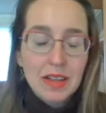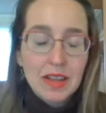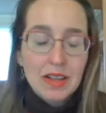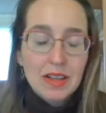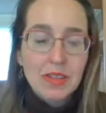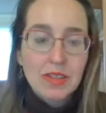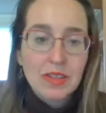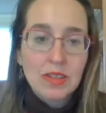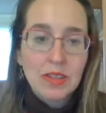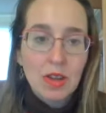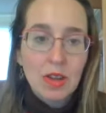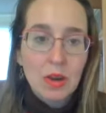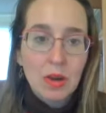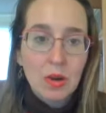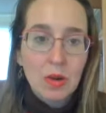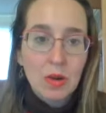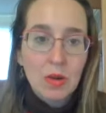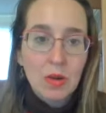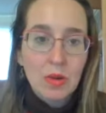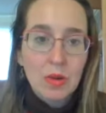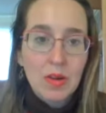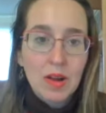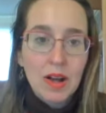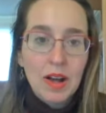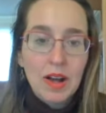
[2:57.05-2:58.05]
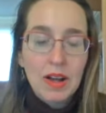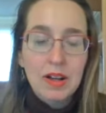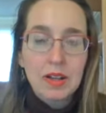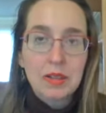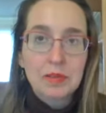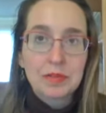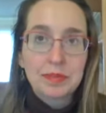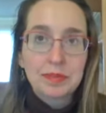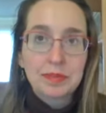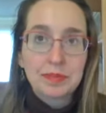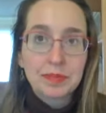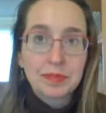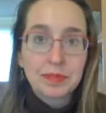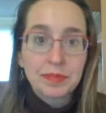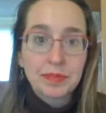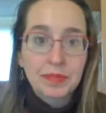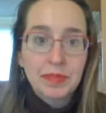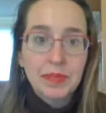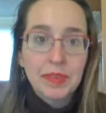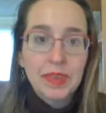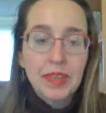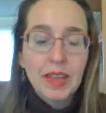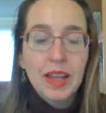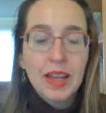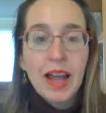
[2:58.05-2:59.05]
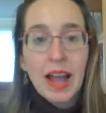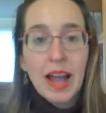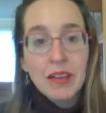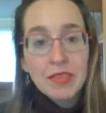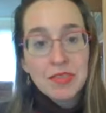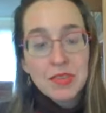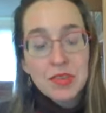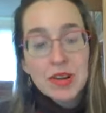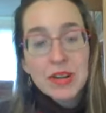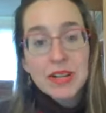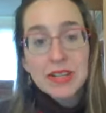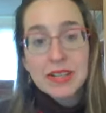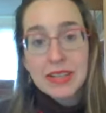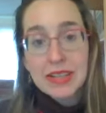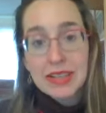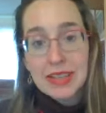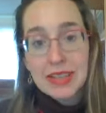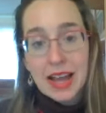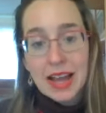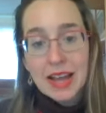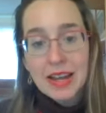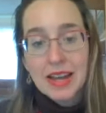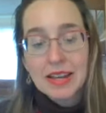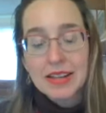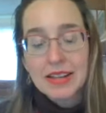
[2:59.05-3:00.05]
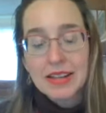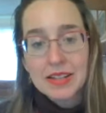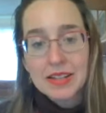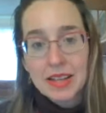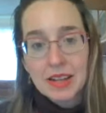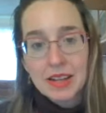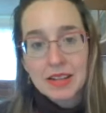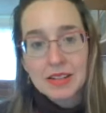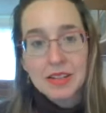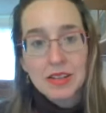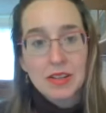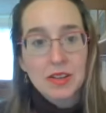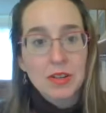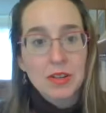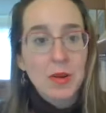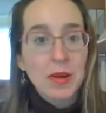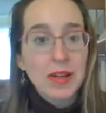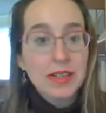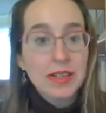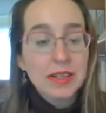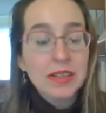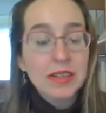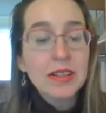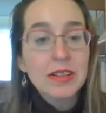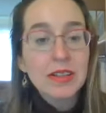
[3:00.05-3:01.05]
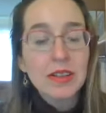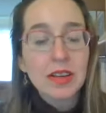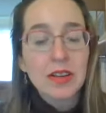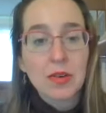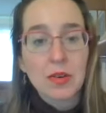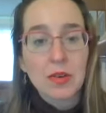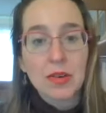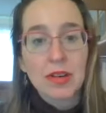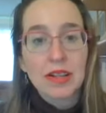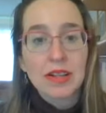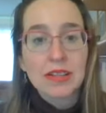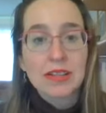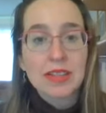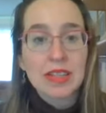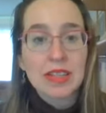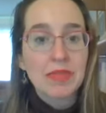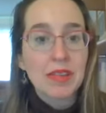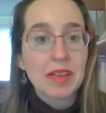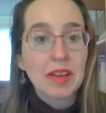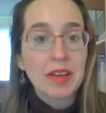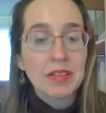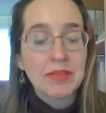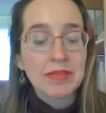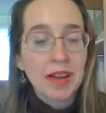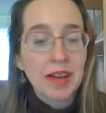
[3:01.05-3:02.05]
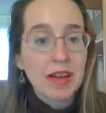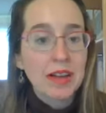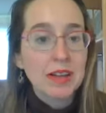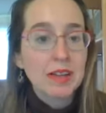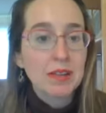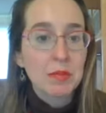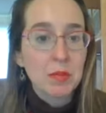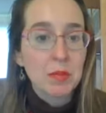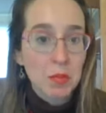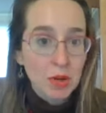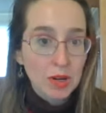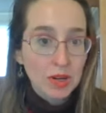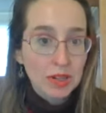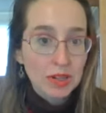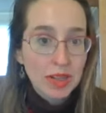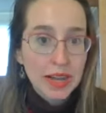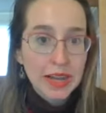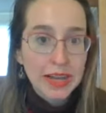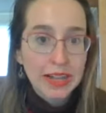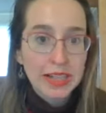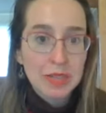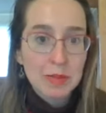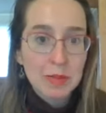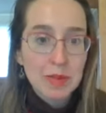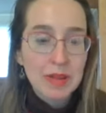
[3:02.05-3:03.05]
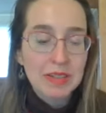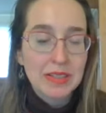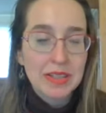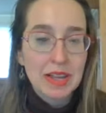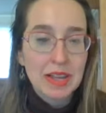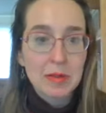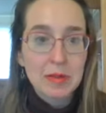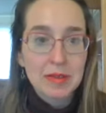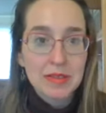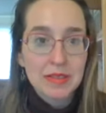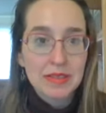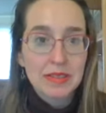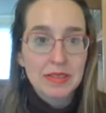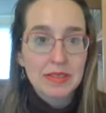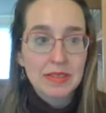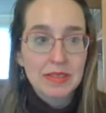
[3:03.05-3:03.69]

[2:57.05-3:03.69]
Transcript: So after I did that, I decided to go to Idealist.org and see if I could find more clients because I was